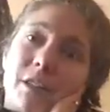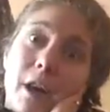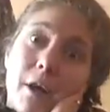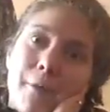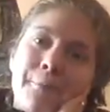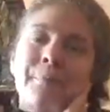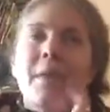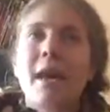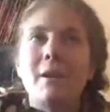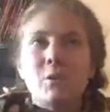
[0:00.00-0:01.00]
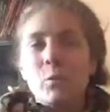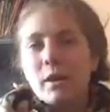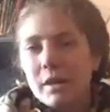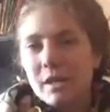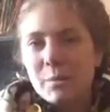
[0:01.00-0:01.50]
slow, and I just
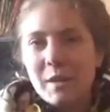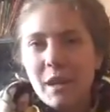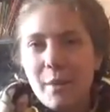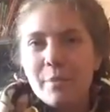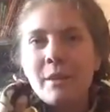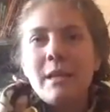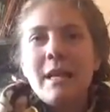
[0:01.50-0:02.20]
wanted it to speed up.